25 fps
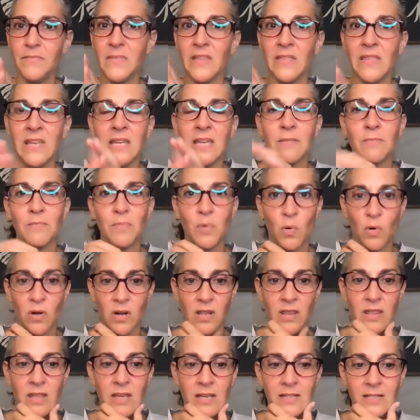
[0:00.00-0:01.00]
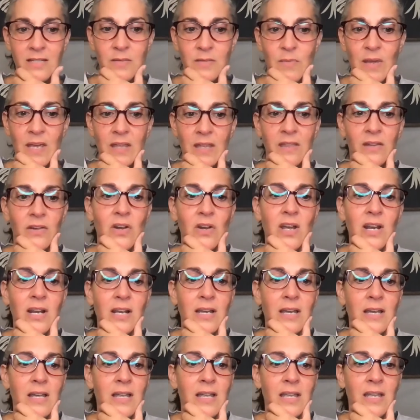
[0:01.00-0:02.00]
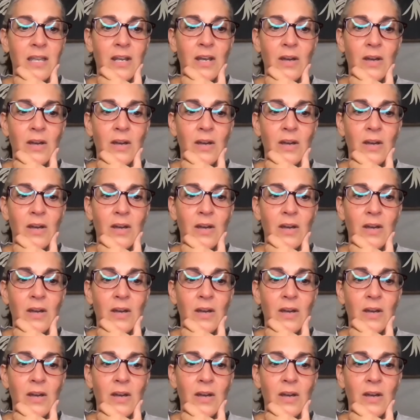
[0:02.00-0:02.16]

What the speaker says: the important thing to me. They're going to,